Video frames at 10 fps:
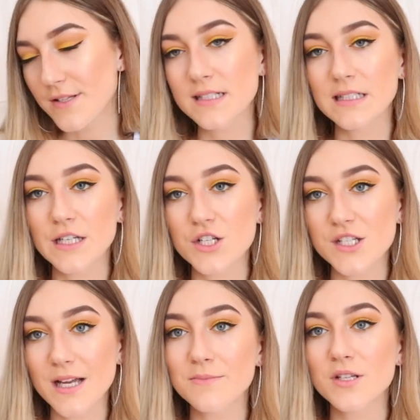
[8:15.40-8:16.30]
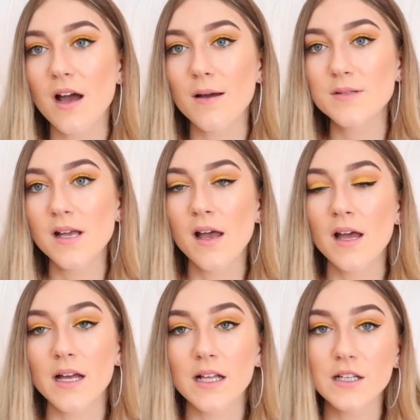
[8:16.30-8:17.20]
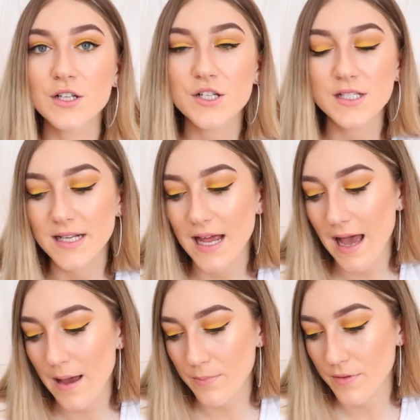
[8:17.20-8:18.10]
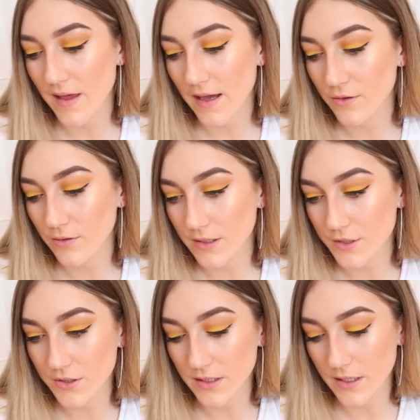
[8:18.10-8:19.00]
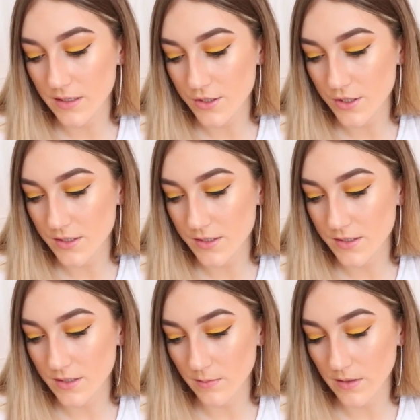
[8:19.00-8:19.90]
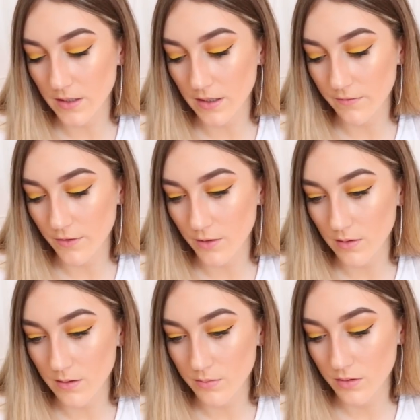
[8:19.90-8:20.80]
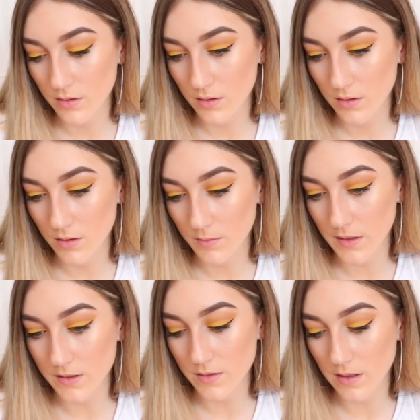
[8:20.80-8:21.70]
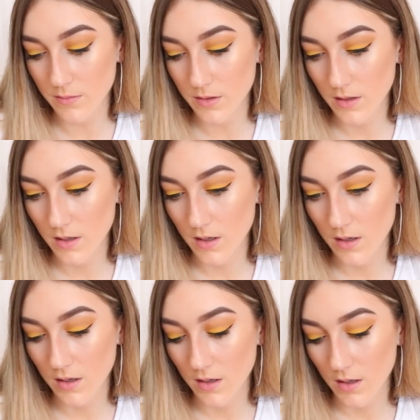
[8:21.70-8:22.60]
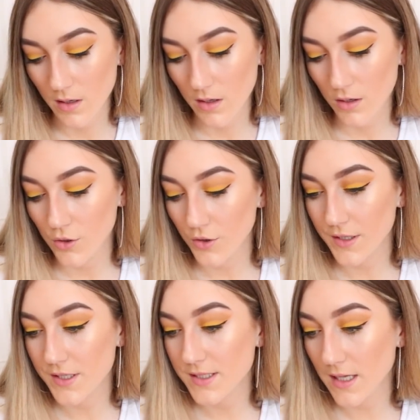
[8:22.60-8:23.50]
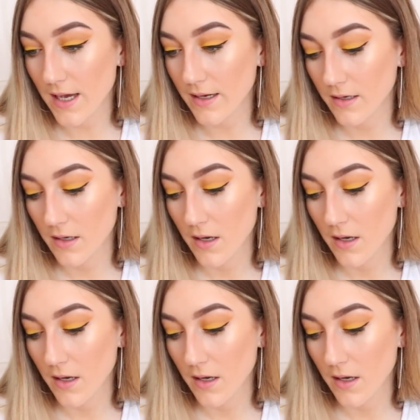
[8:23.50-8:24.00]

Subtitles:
use Glitch sometimes. Glitch is an app that you literally can just, let me get a photo up. Let me get this one up. You can just like,